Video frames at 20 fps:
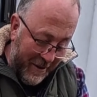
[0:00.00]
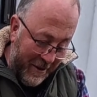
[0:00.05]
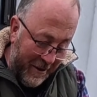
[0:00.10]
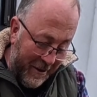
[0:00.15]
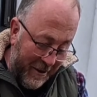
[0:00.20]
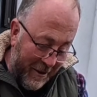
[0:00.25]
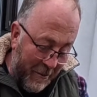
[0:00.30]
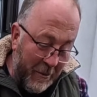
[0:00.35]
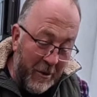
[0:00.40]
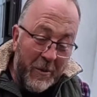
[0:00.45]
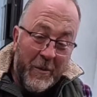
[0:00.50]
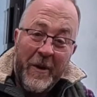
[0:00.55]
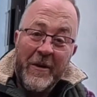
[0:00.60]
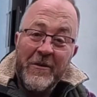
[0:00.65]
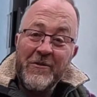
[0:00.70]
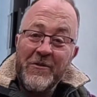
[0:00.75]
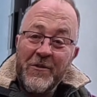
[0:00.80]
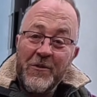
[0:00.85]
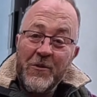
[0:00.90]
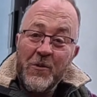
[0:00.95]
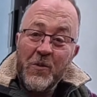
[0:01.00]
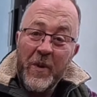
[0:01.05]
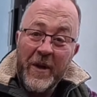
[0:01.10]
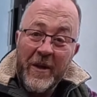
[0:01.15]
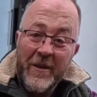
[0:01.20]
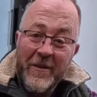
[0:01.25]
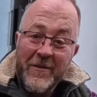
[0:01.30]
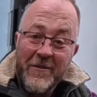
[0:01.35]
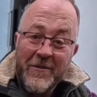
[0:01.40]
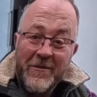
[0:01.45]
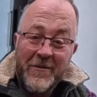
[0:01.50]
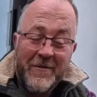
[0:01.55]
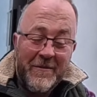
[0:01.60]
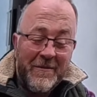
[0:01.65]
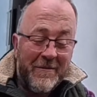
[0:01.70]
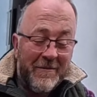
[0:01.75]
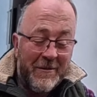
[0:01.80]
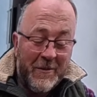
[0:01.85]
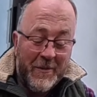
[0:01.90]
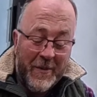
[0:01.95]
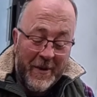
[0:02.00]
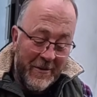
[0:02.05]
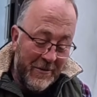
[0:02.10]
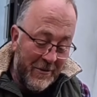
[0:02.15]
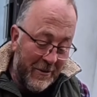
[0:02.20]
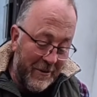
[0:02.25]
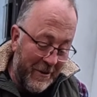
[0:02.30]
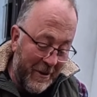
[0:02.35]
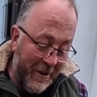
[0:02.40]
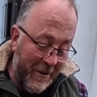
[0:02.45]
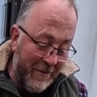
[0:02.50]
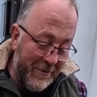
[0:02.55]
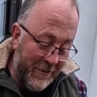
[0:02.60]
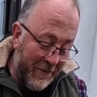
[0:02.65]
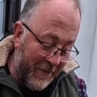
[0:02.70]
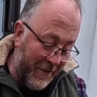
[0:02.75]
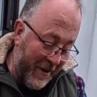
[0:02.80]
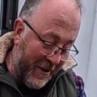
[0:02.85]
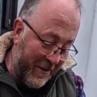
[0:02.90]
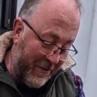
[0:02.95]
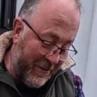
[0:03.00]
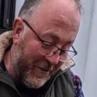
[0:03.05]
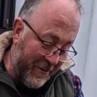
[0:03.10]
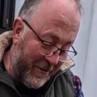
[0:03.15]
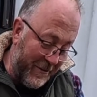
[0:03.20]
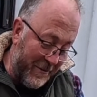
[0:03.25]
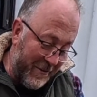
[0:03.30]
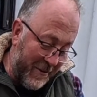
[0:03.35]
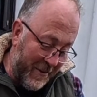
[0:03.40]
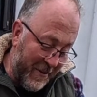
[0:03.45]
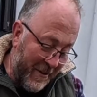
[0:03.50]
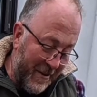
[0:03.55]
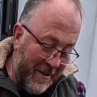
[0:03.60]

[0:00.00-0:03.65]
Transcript: it depends on the wind, it depends on loads of factors,